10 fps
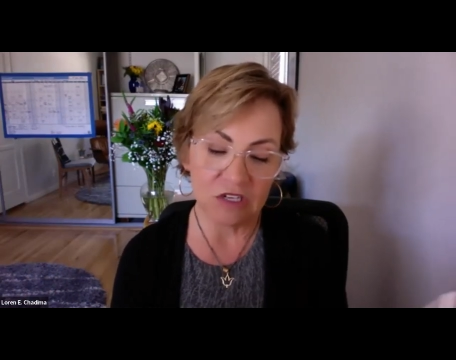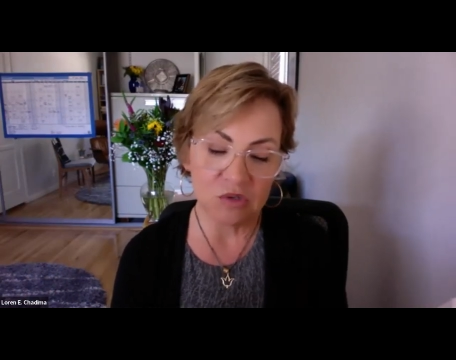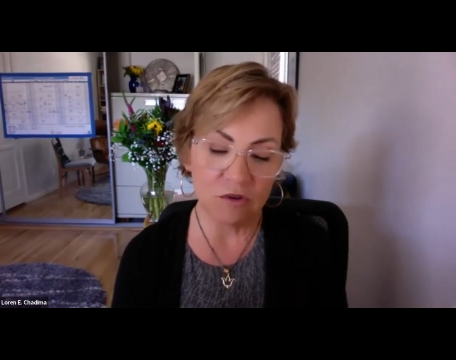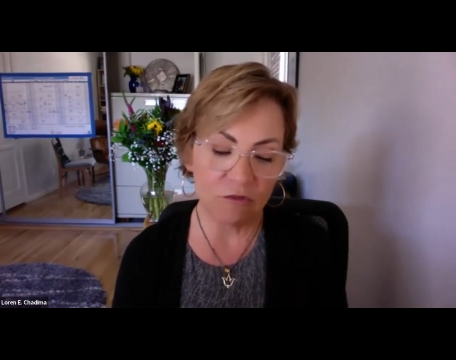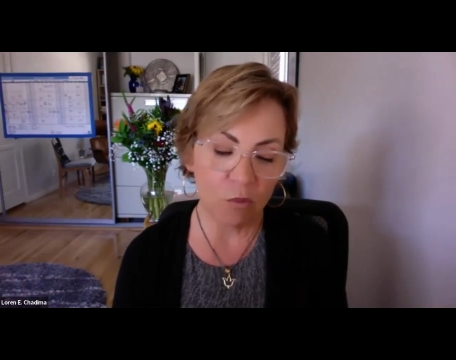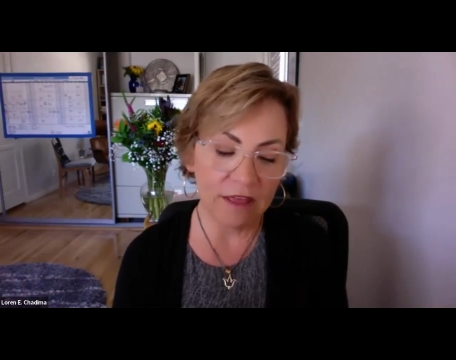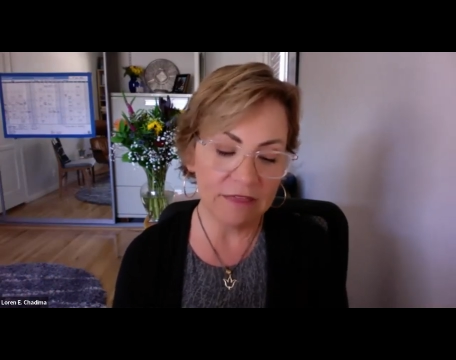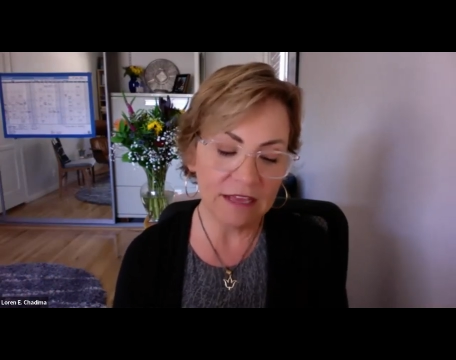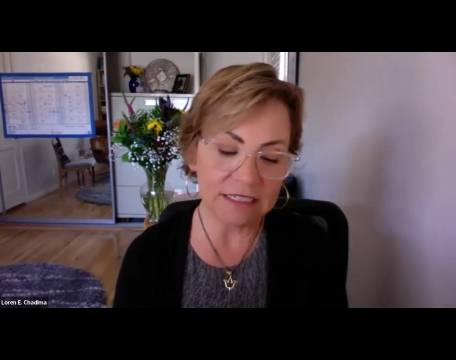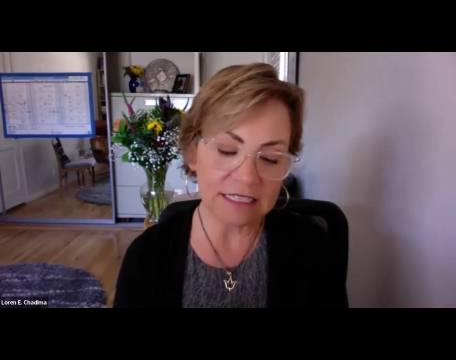to avoid
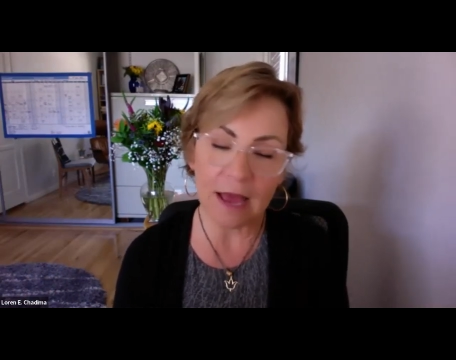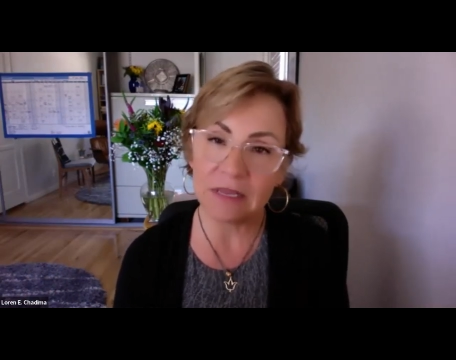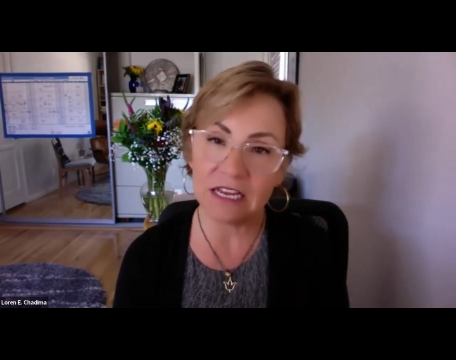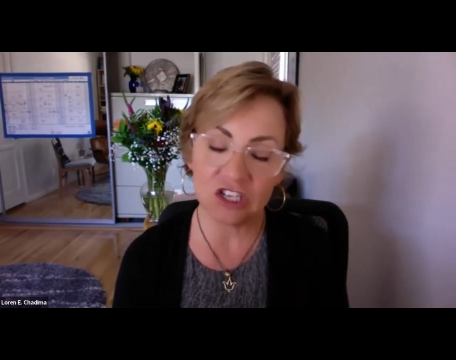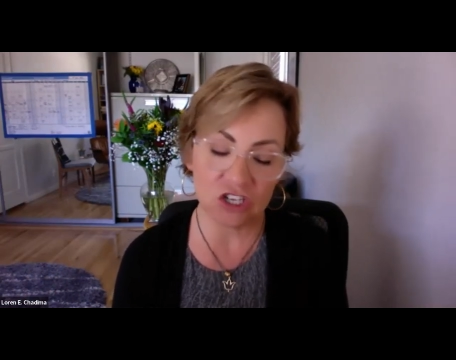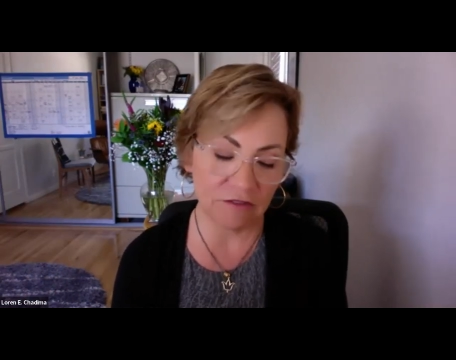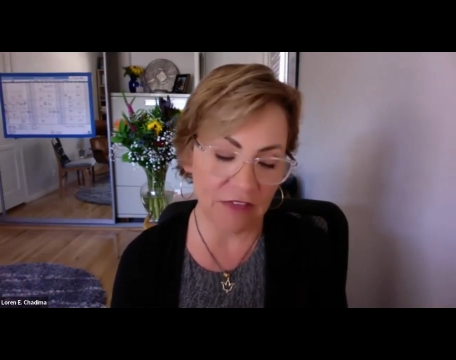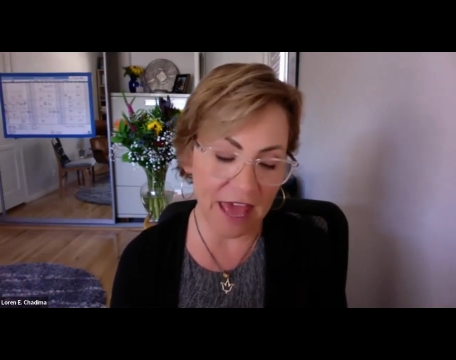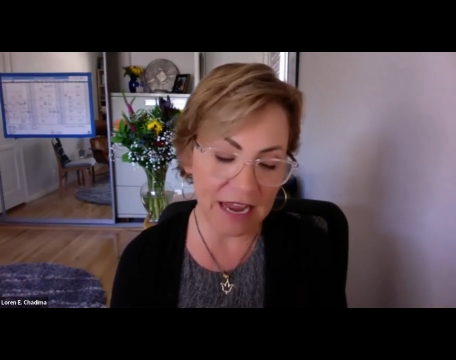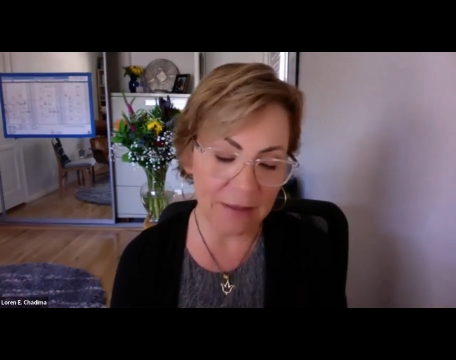the examination of
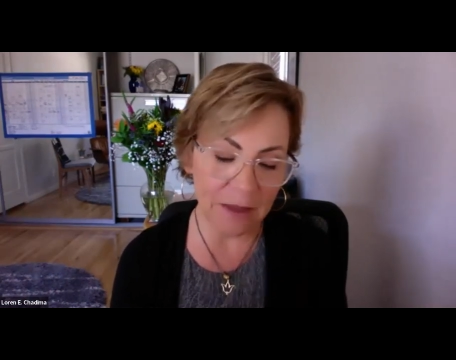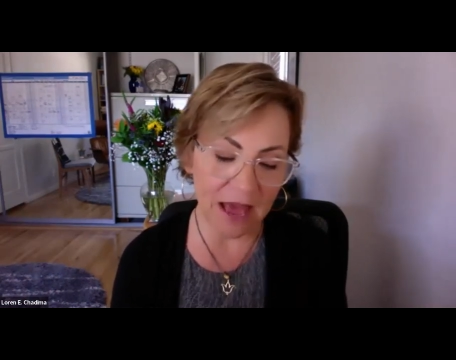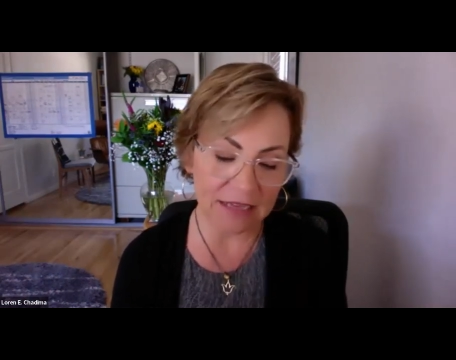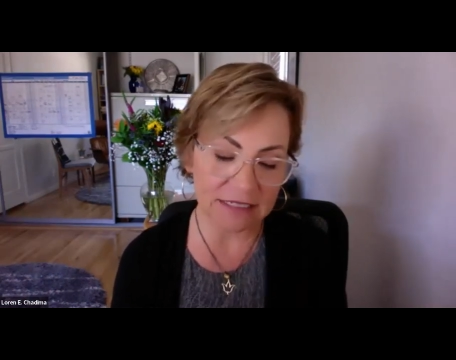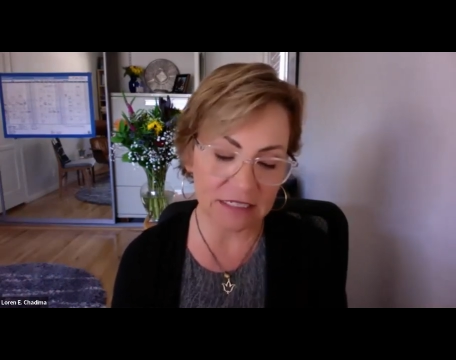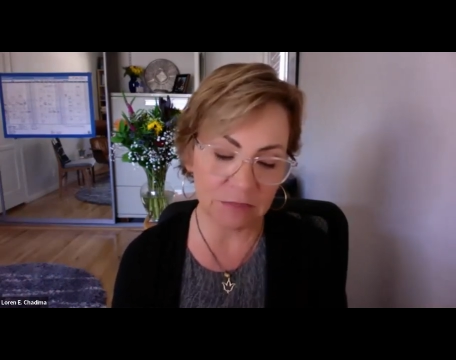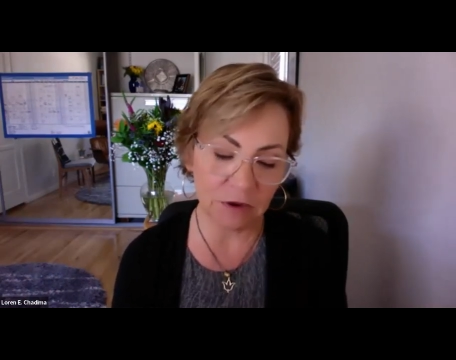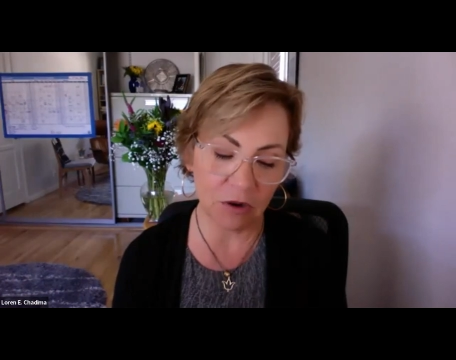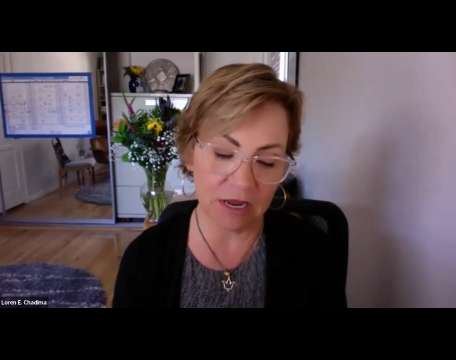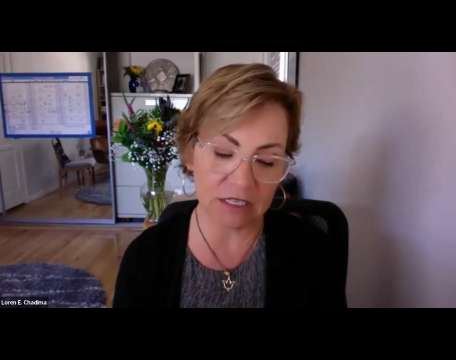any past
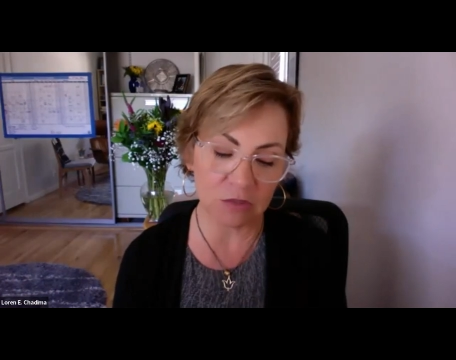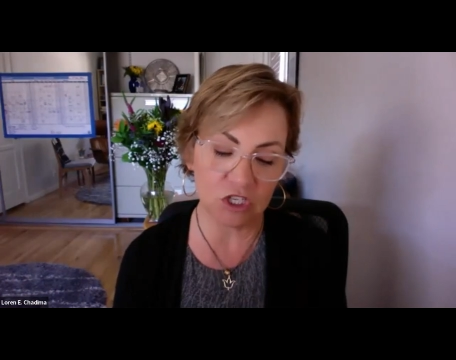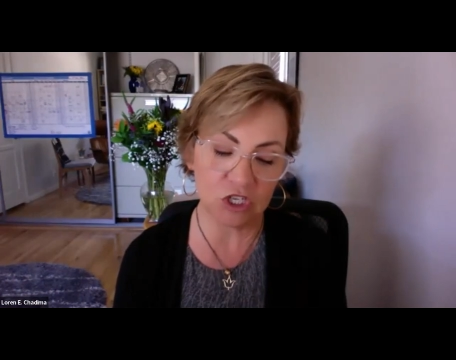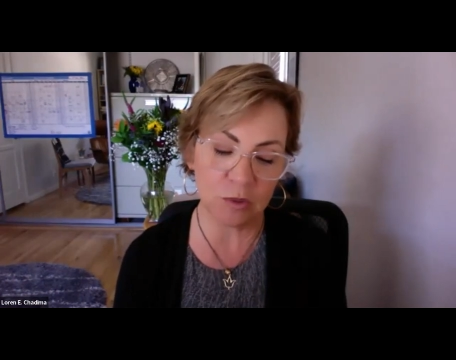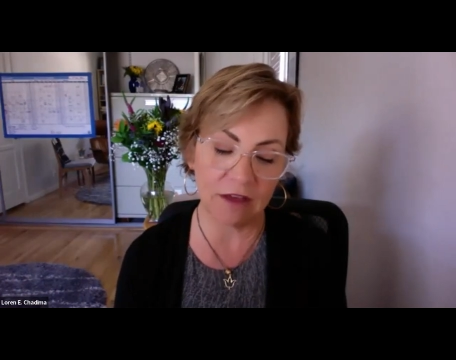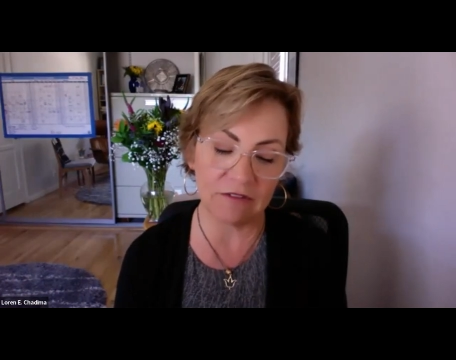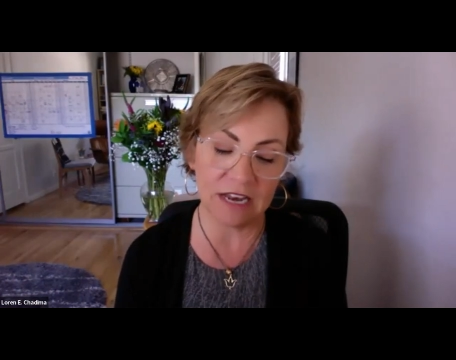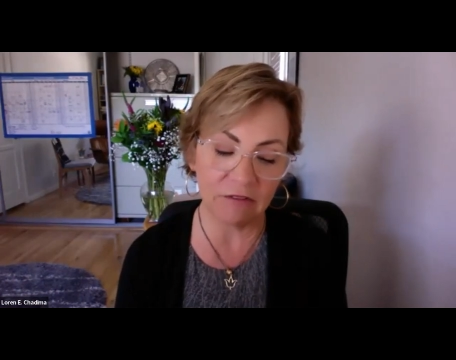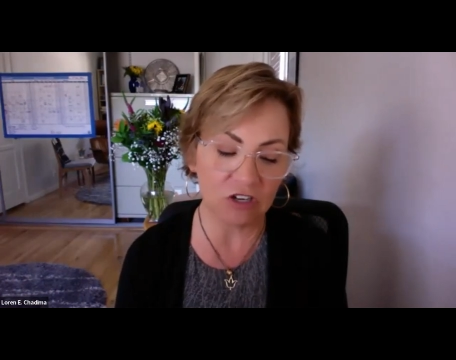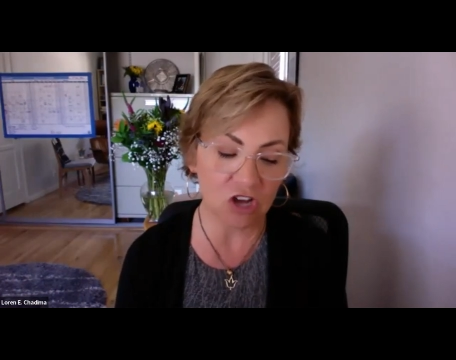experience which you have
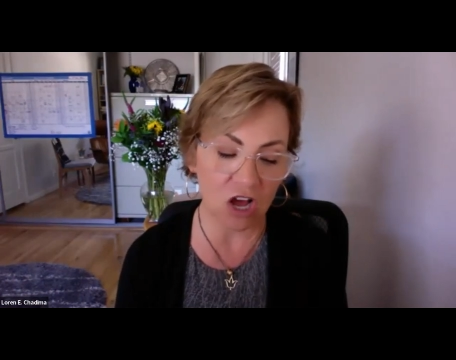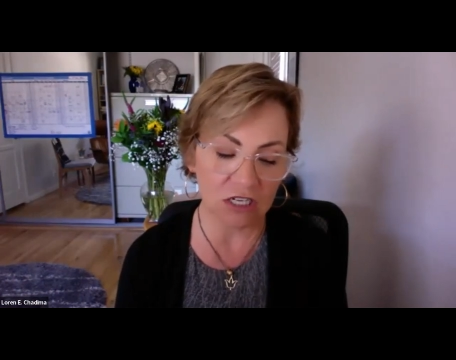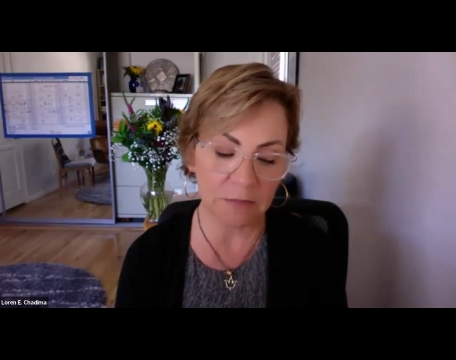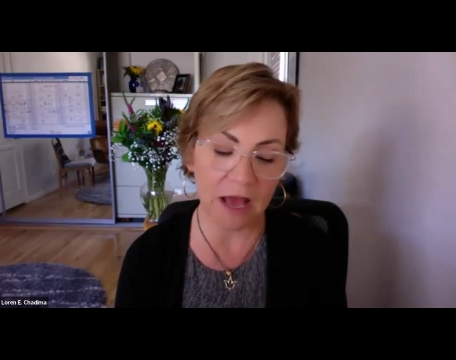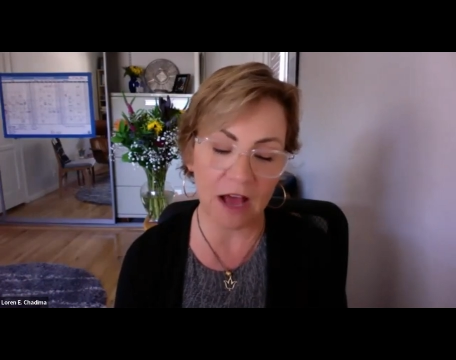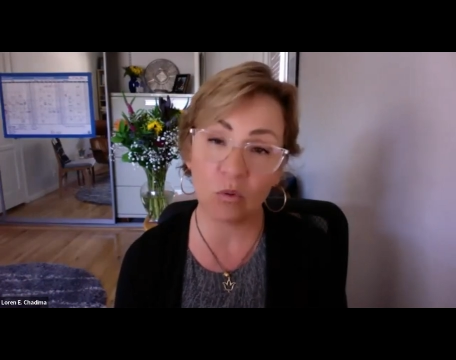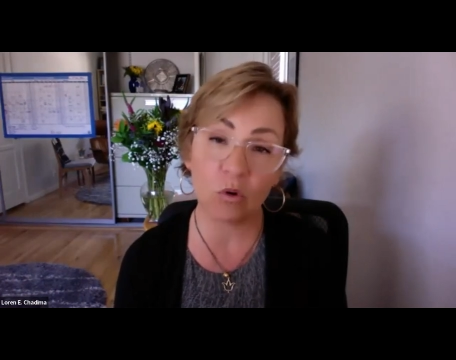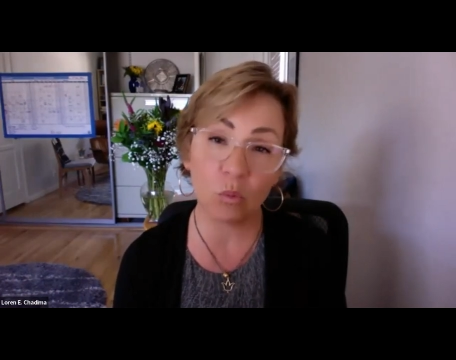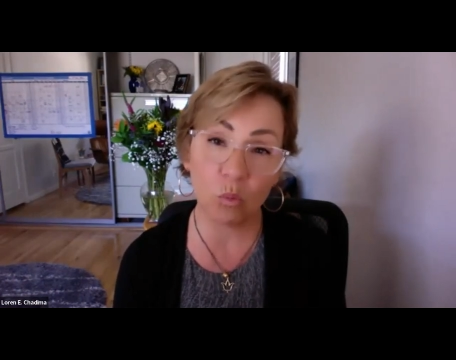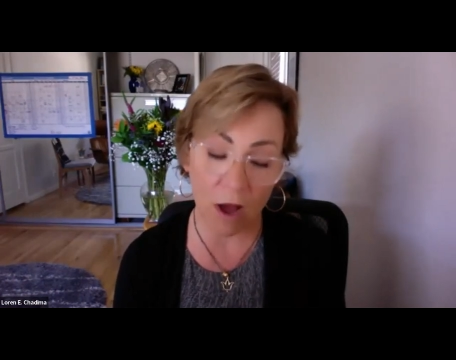never talked about
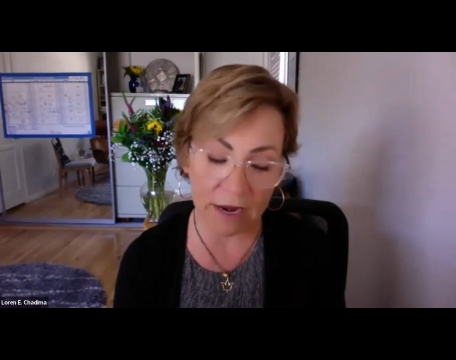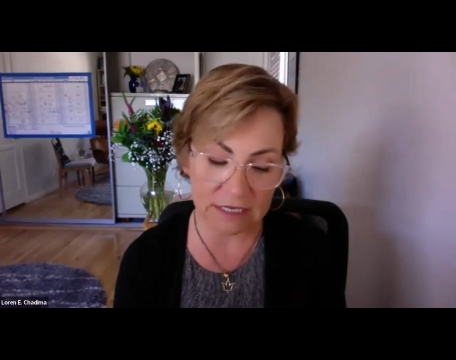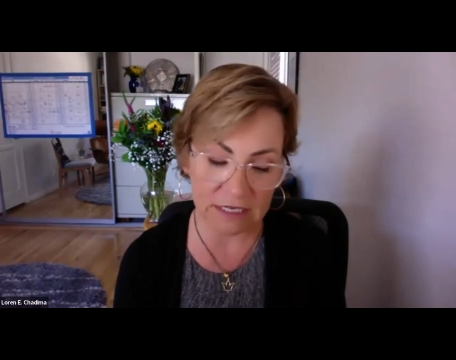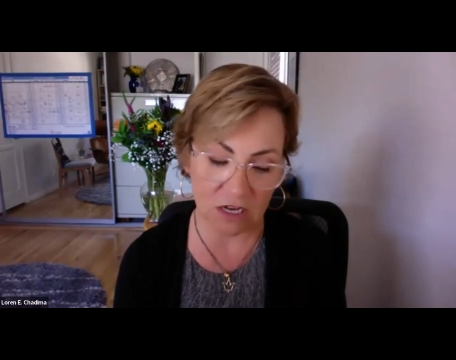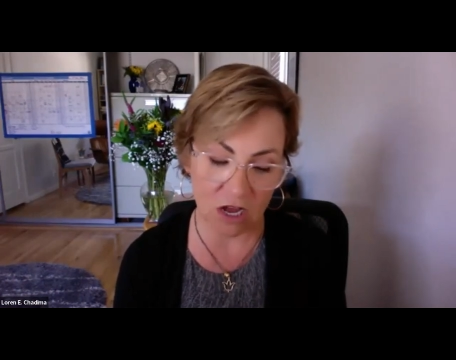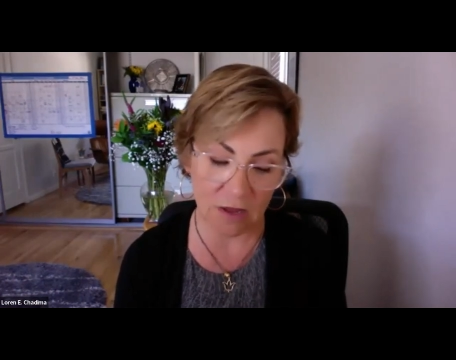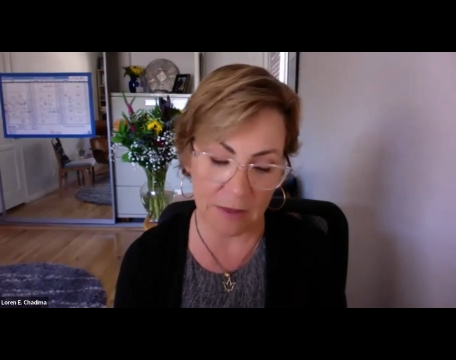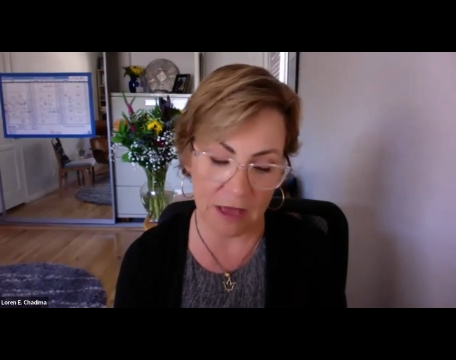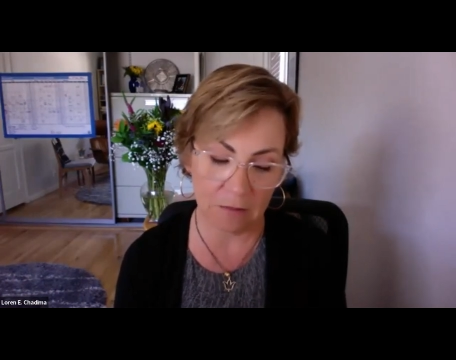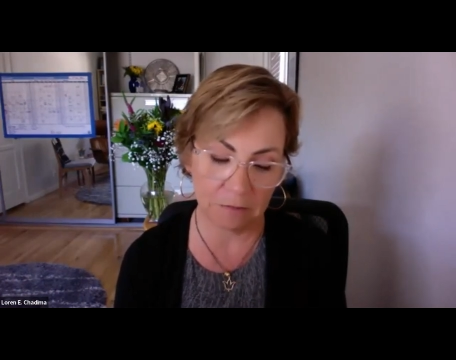or wanted to talk
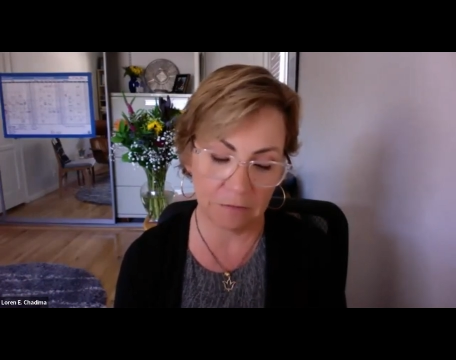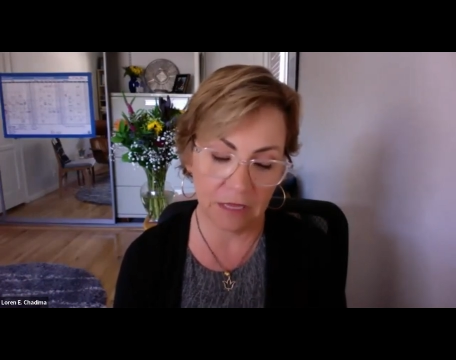about.